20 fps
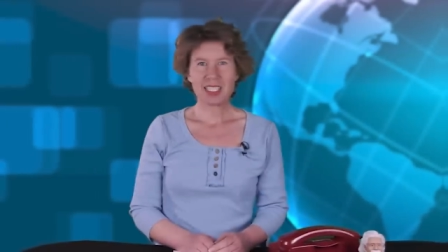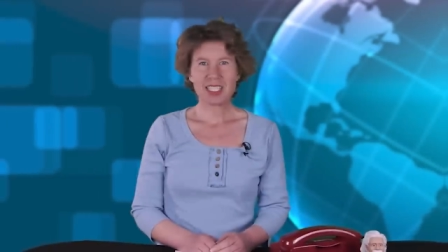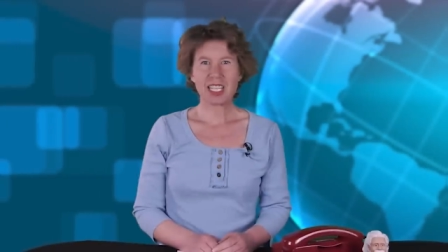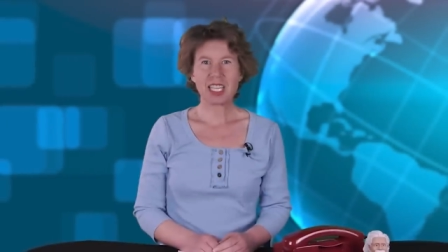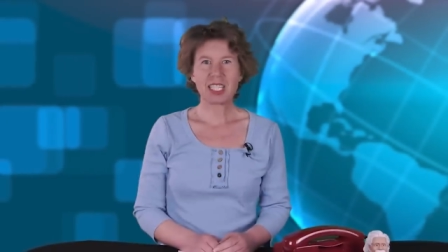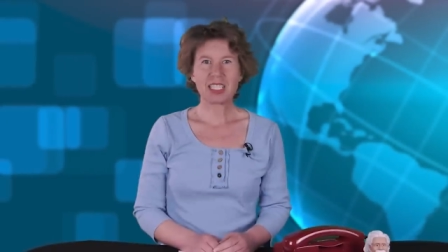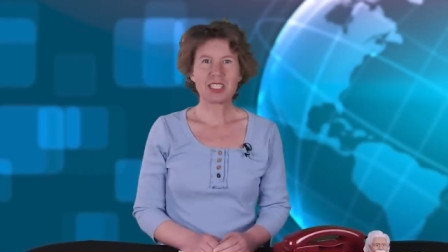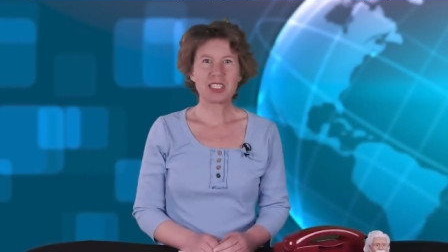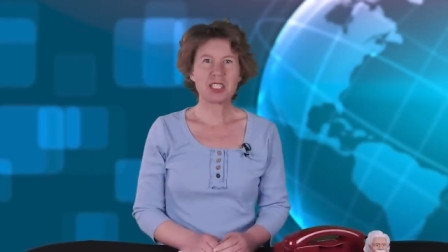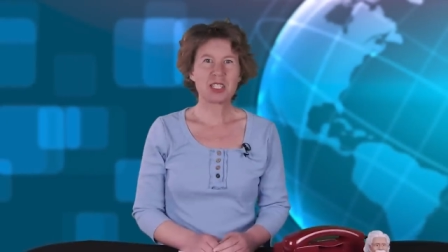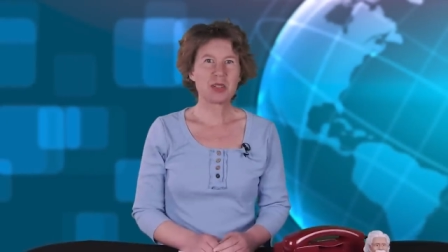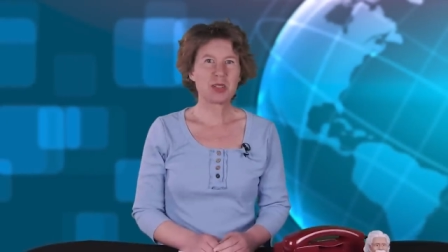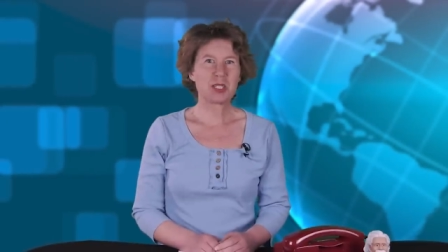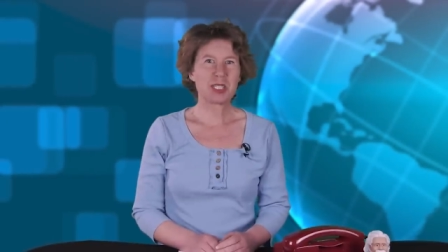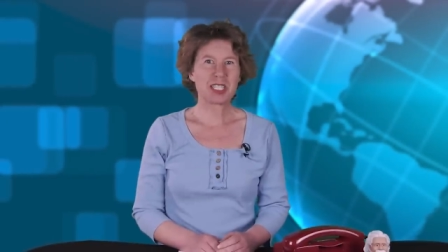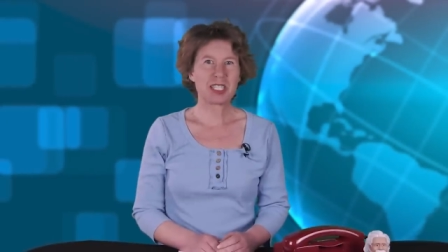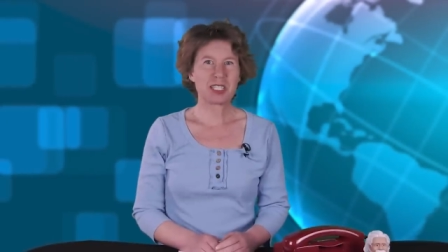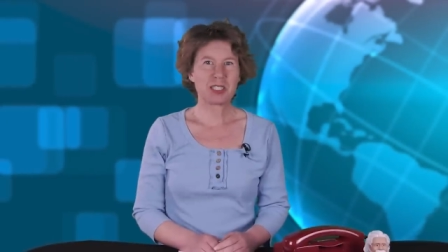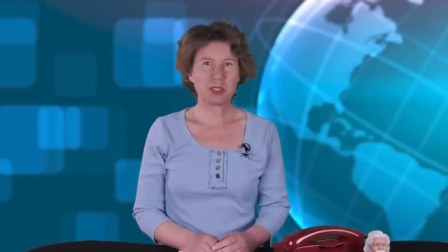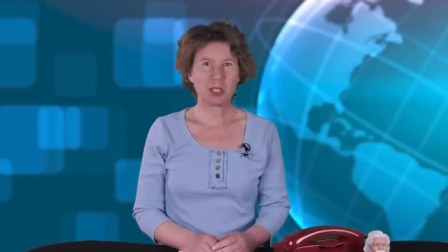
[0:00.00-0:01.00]
Science news
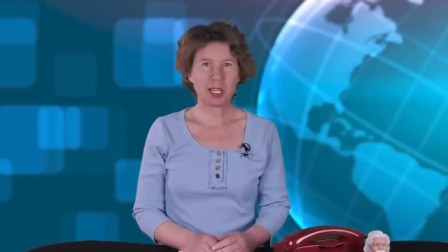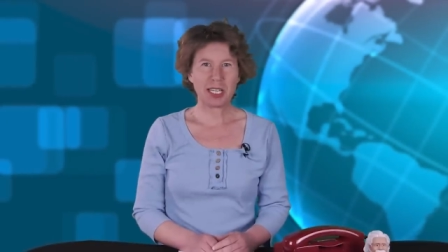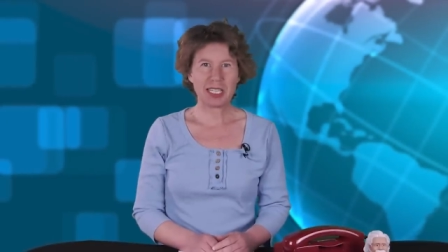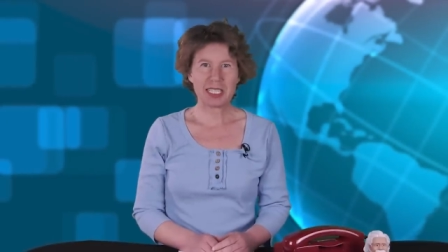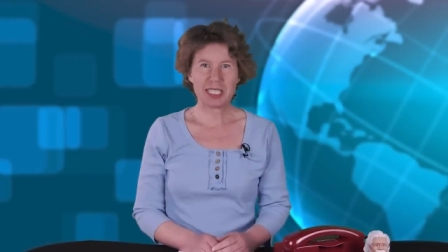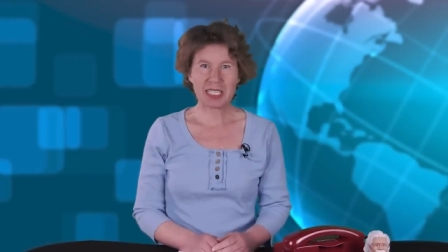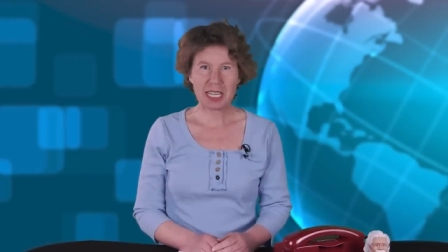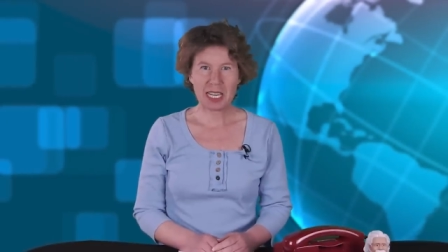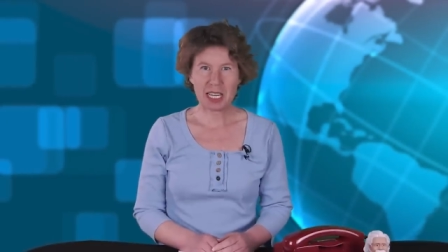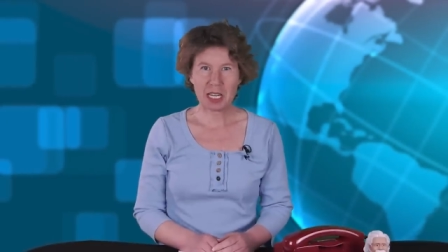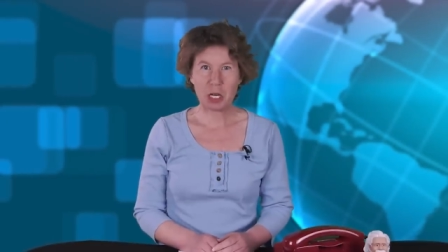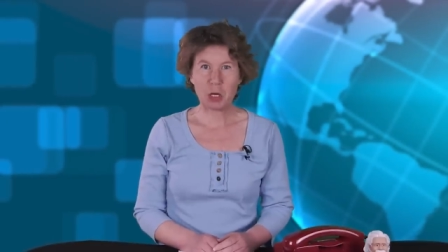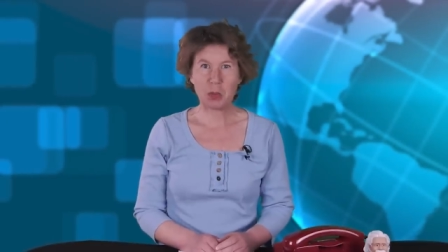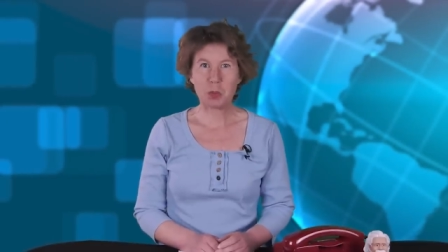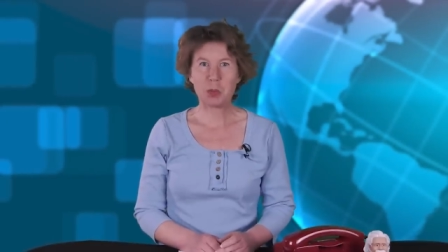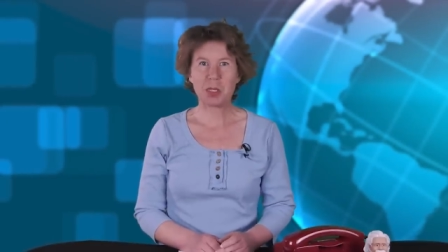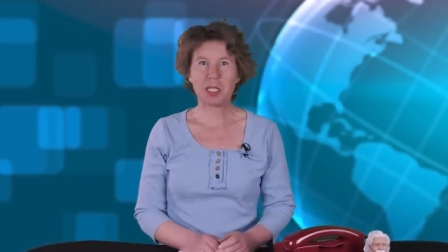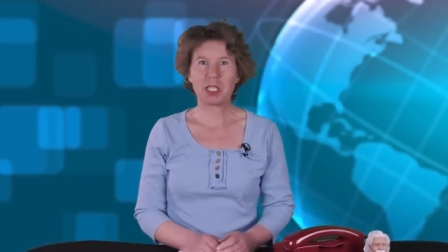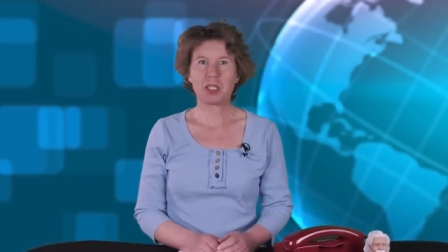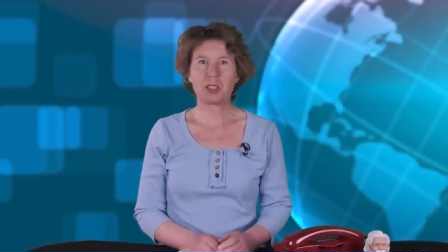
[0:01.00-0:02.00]
is great, I
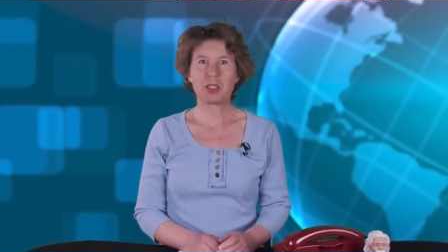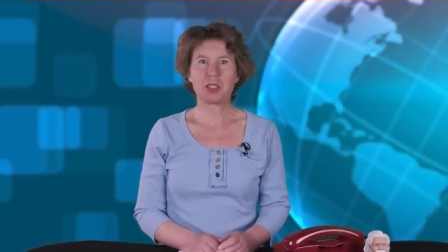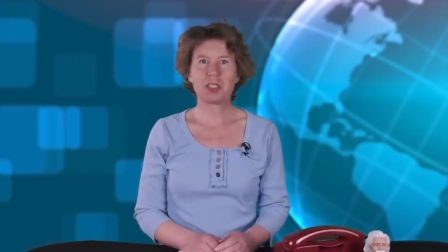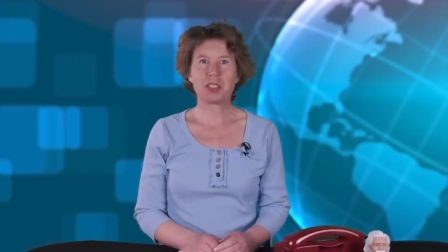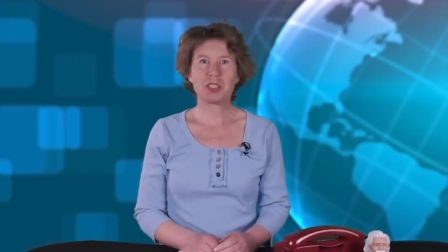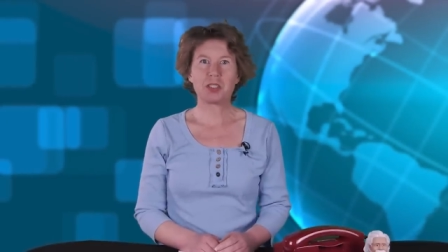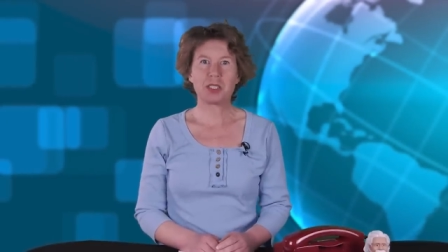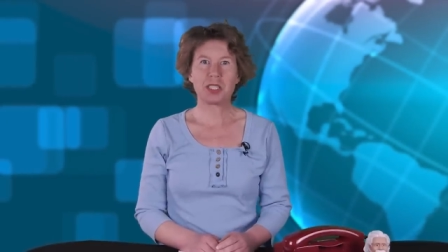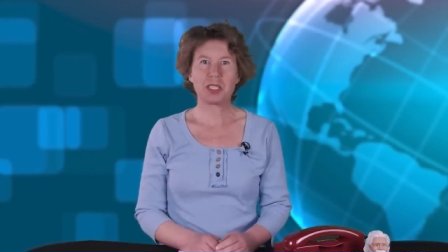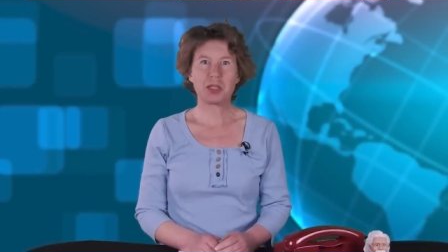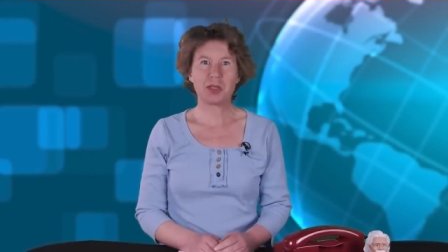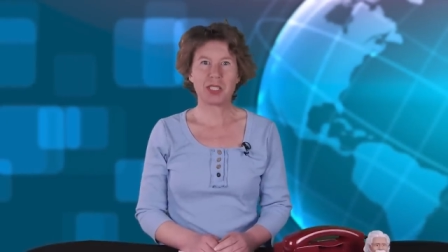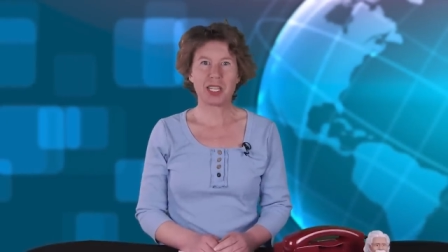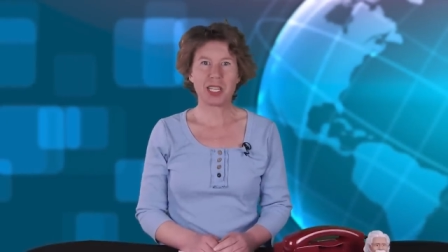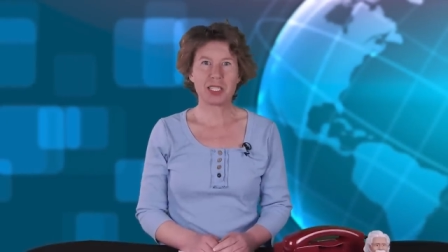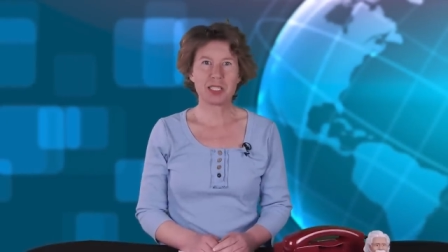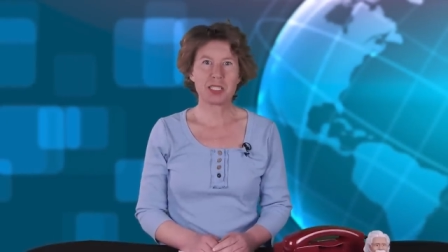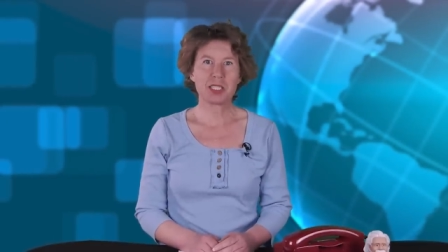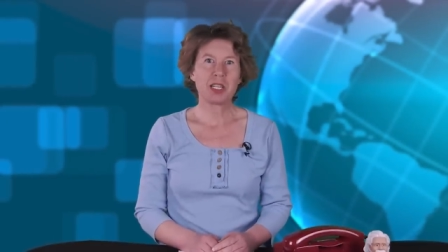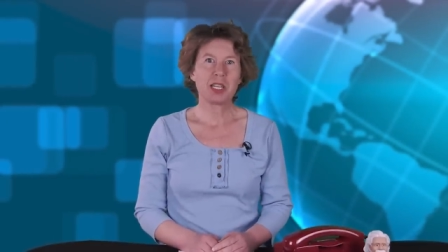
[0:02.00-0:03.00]
hope we can all agree on
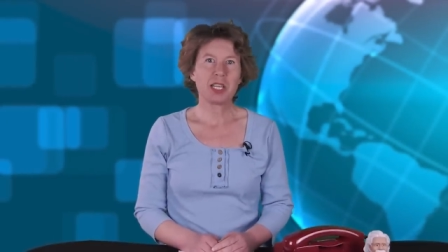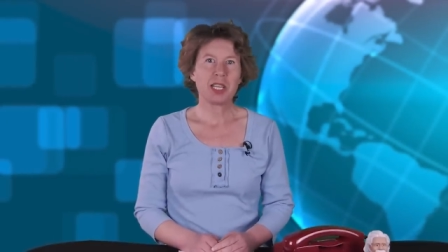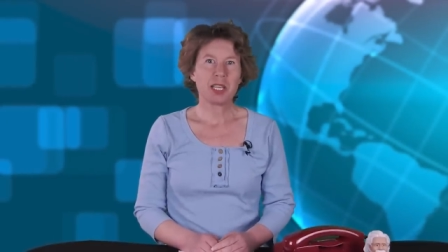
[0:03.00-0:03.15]
that.